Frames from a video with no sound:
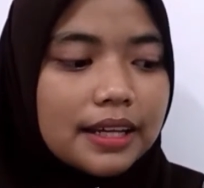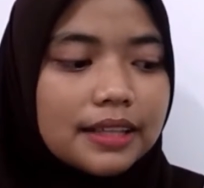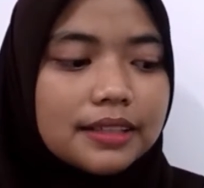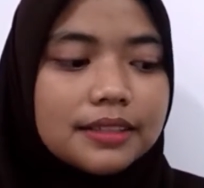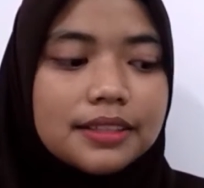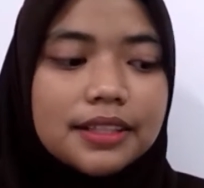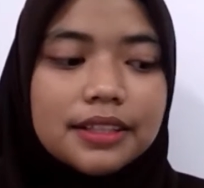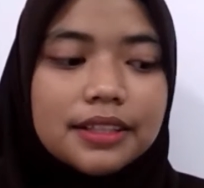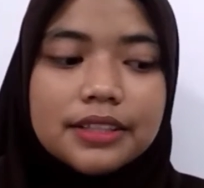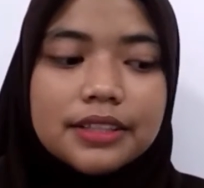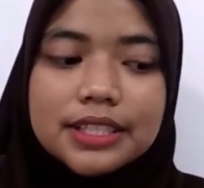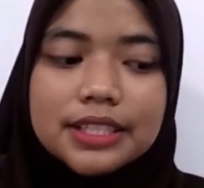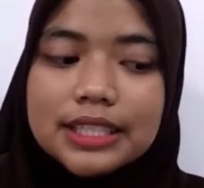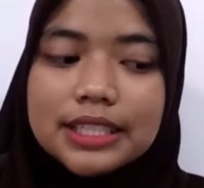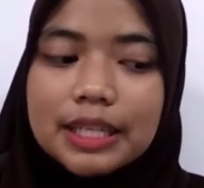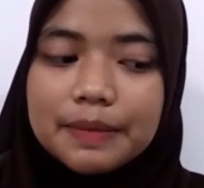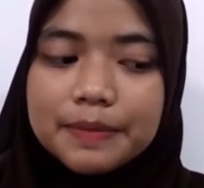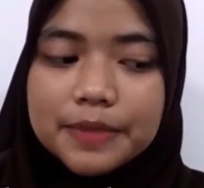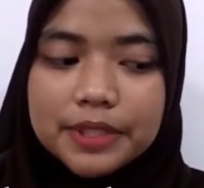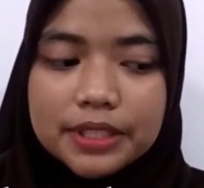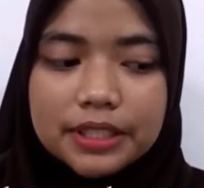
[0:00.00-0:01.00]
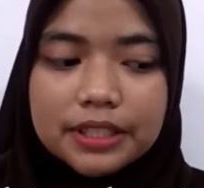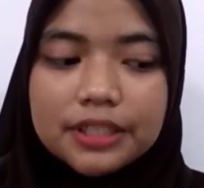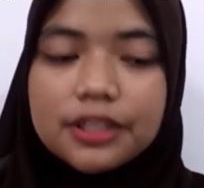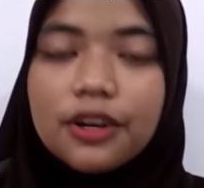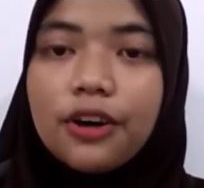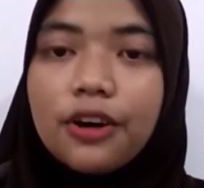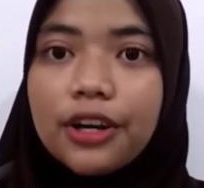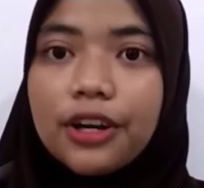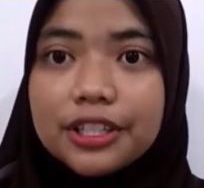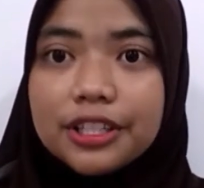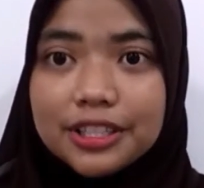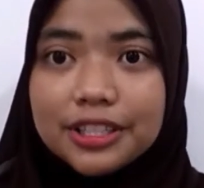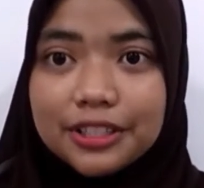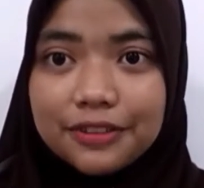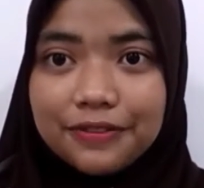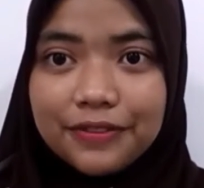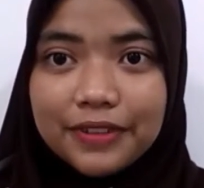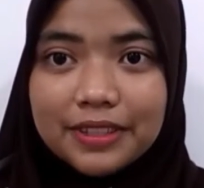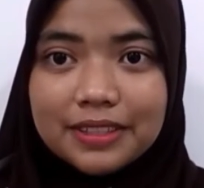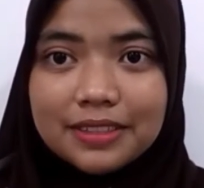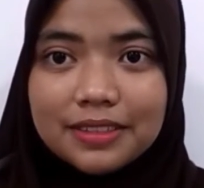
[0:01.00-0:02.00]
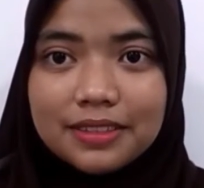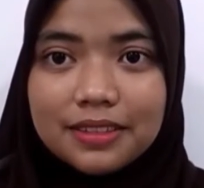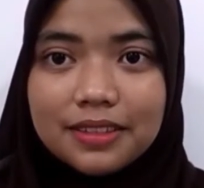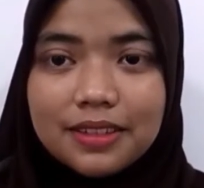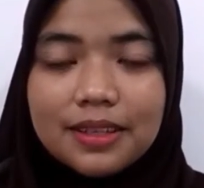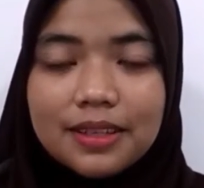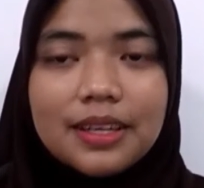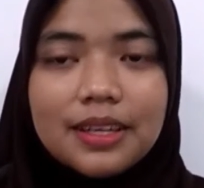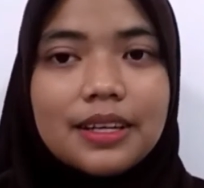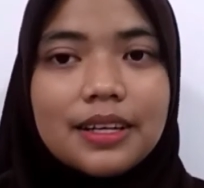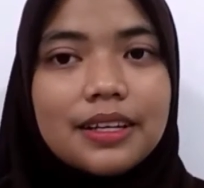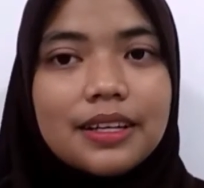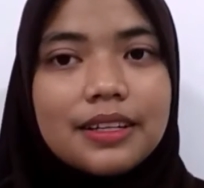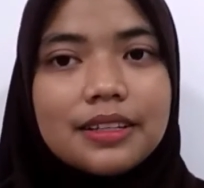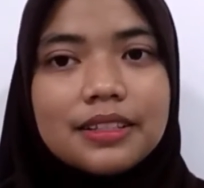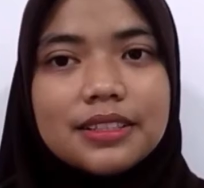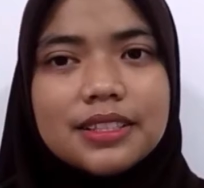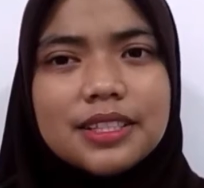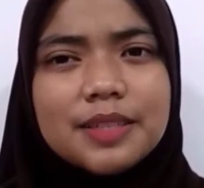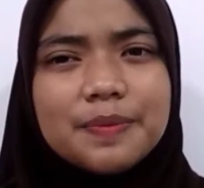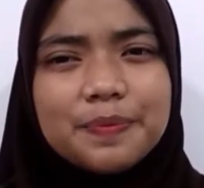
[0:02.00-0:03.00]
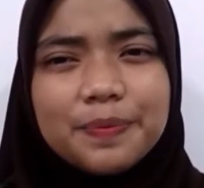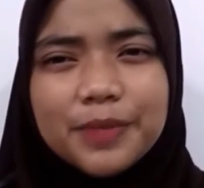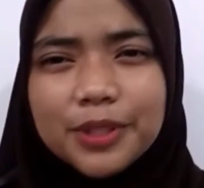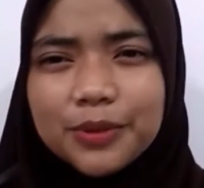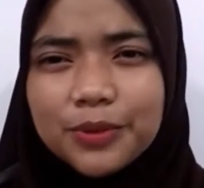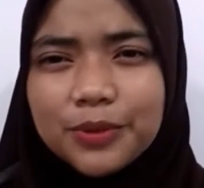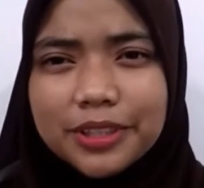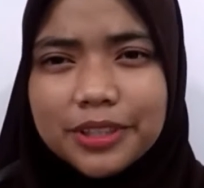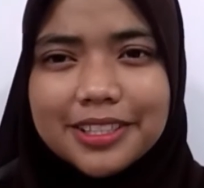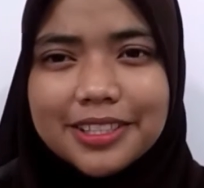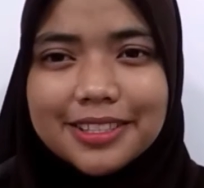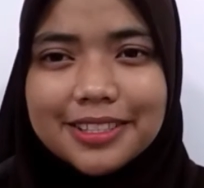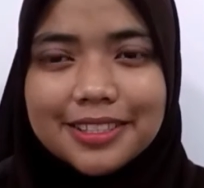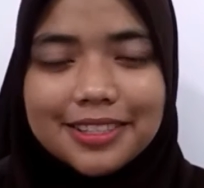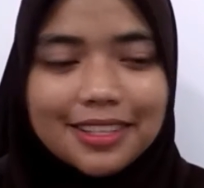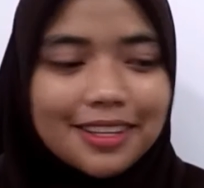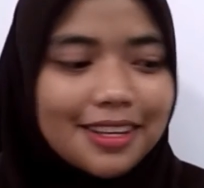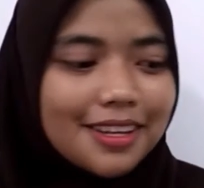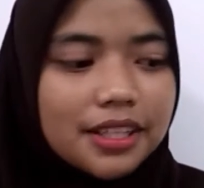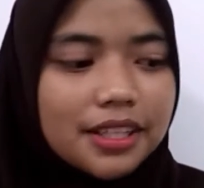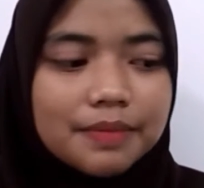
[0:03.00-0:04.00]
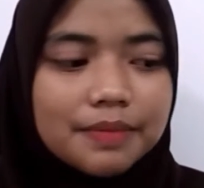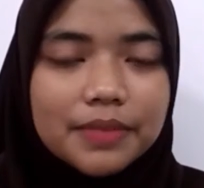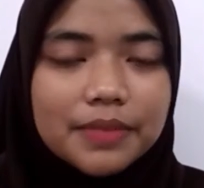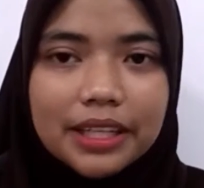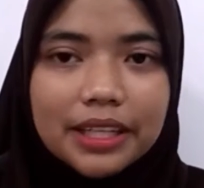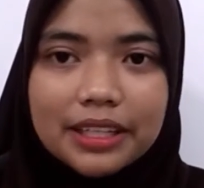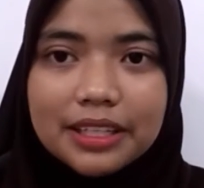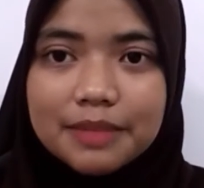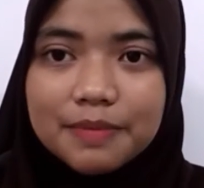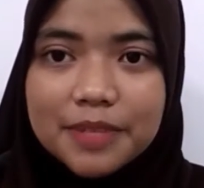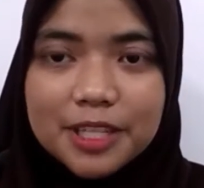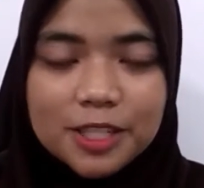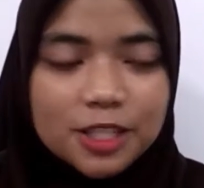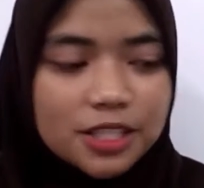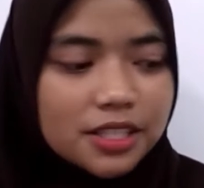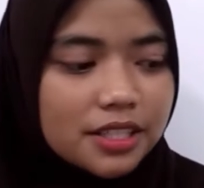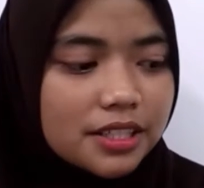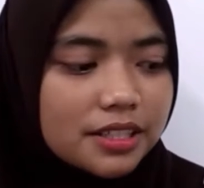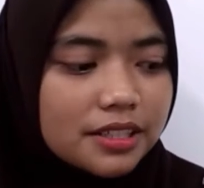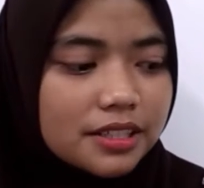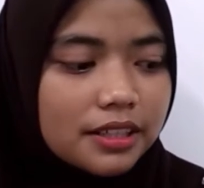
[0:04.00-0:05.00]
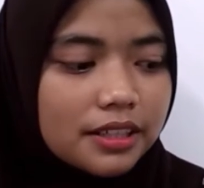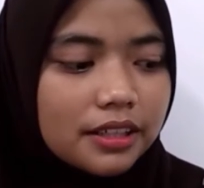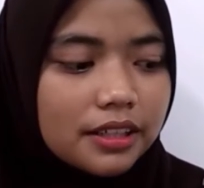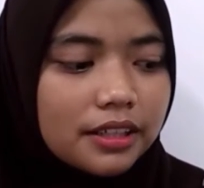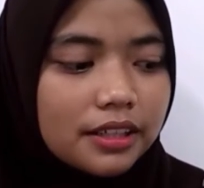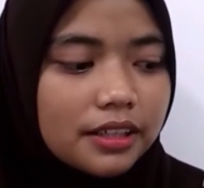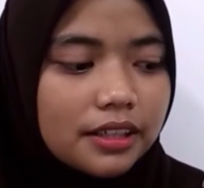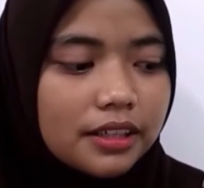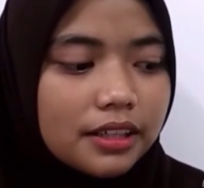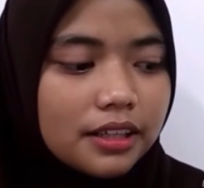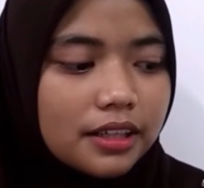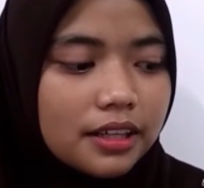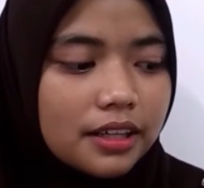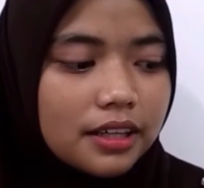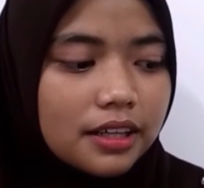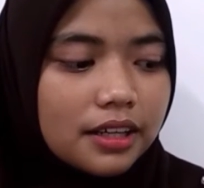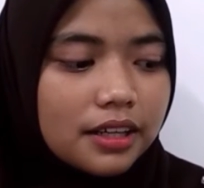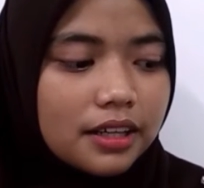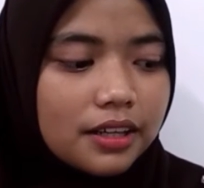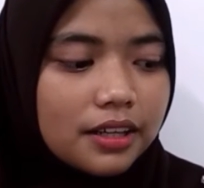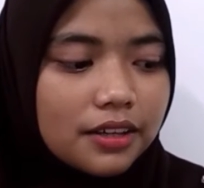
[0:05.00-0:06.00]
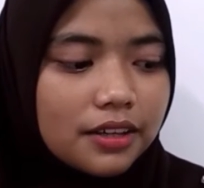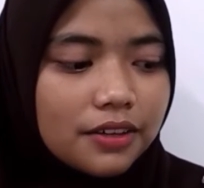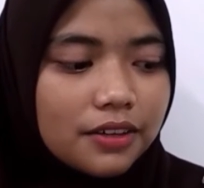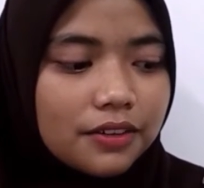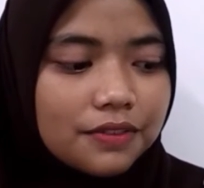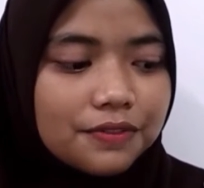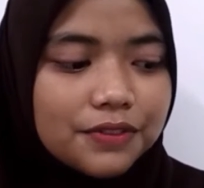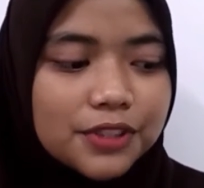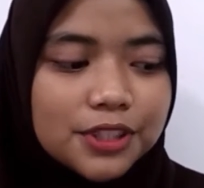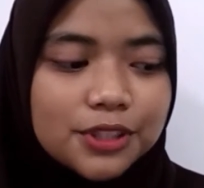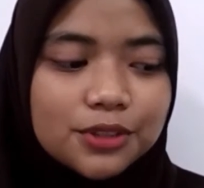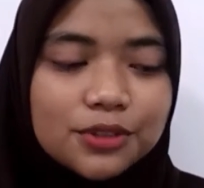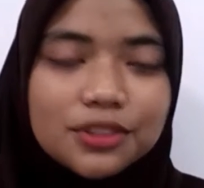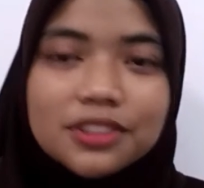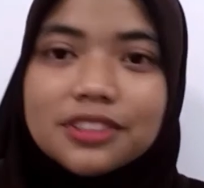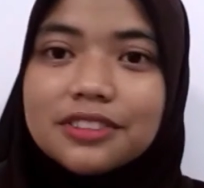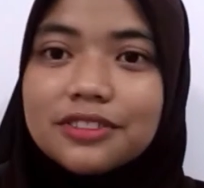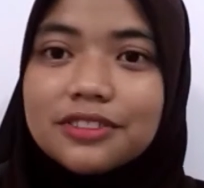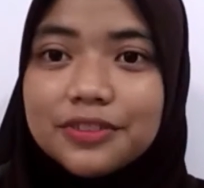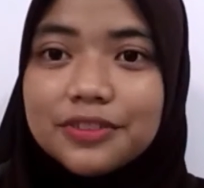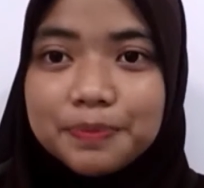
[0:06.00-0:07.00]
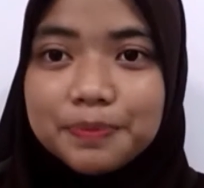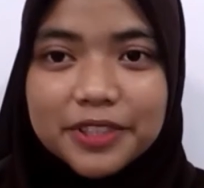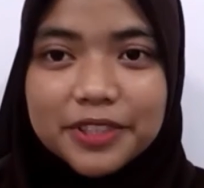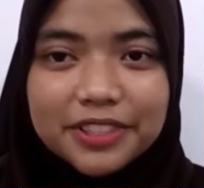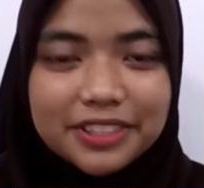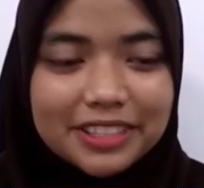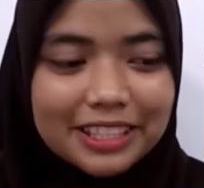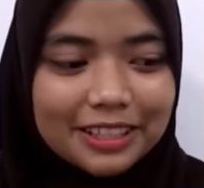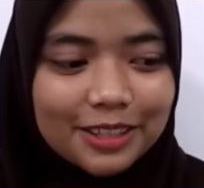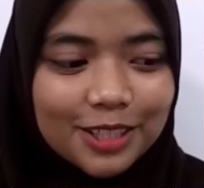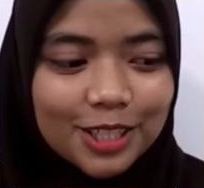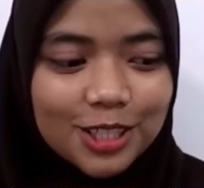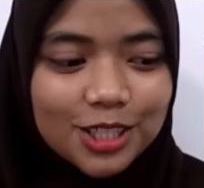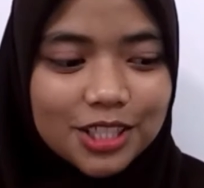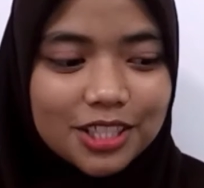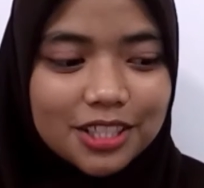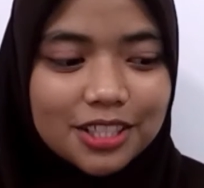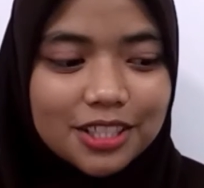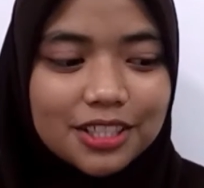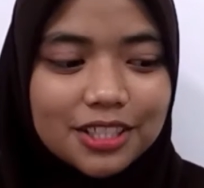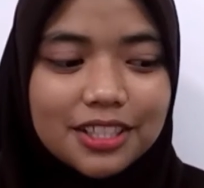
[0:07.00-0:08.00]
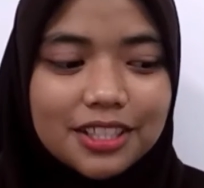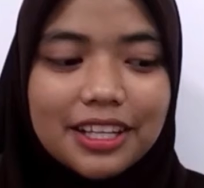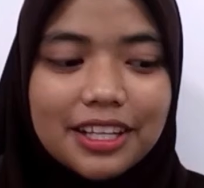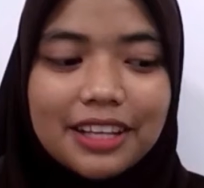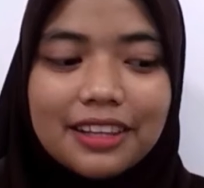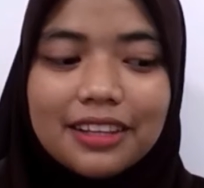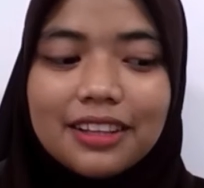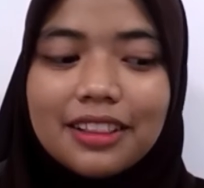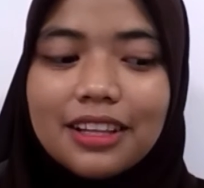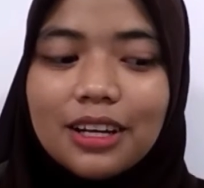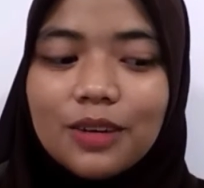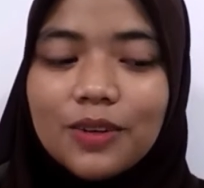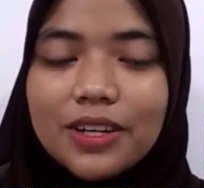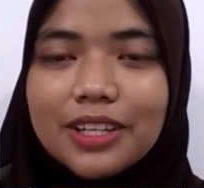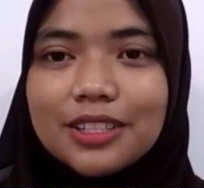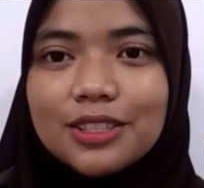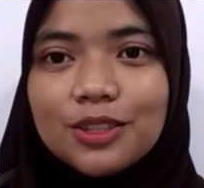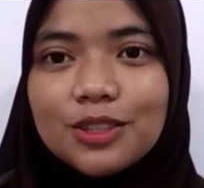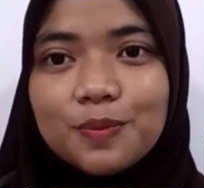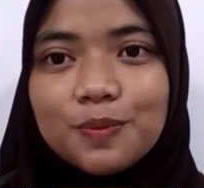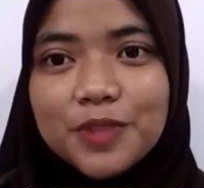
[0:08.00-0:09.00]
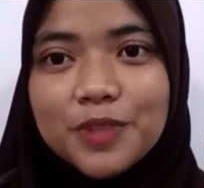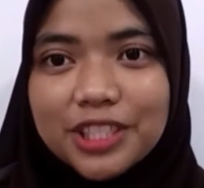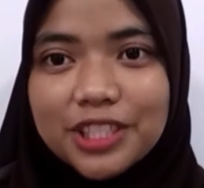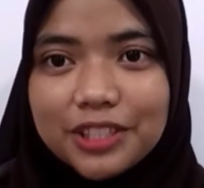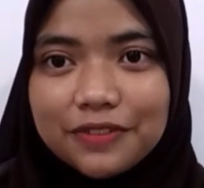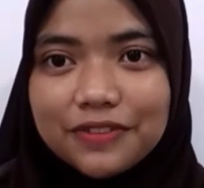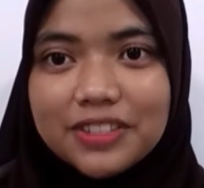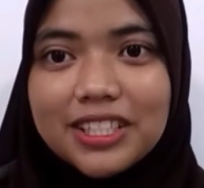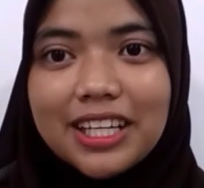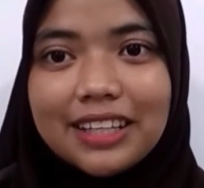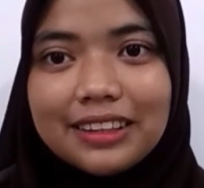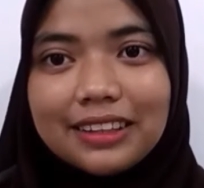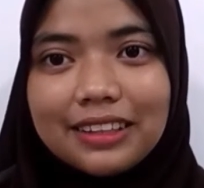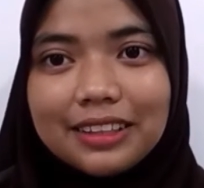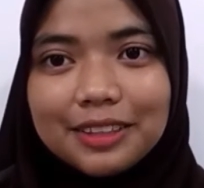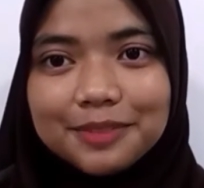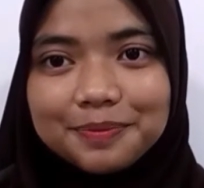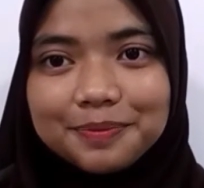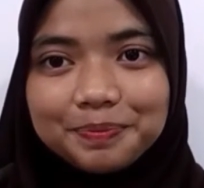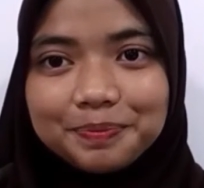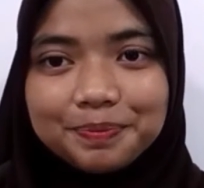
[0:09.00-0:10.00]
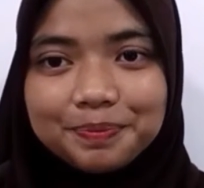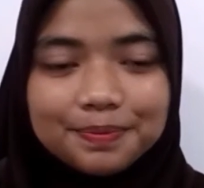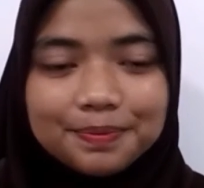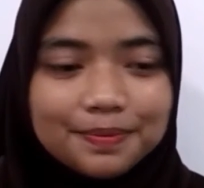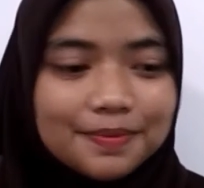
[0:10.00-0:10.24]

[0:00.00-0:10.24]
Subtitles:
and their reception on a surface. In simpler words, an image is a visual representation that allow us to perceive data.